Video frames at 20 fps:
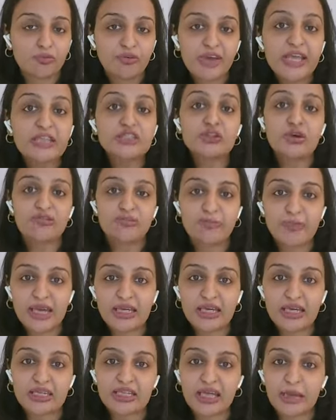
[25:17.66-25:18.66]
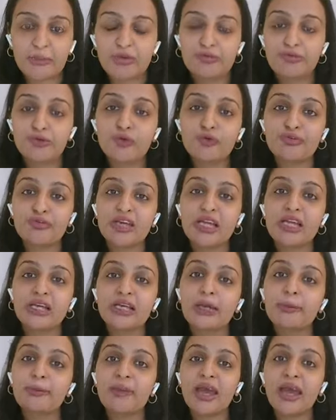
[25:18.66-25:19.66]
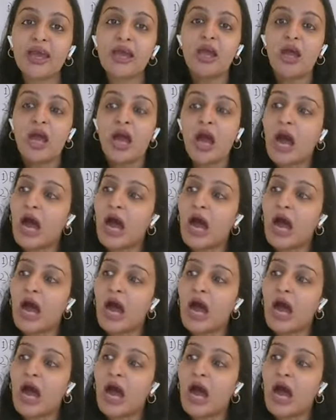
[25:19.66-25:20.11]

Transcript: ways of making them. If you feel ki main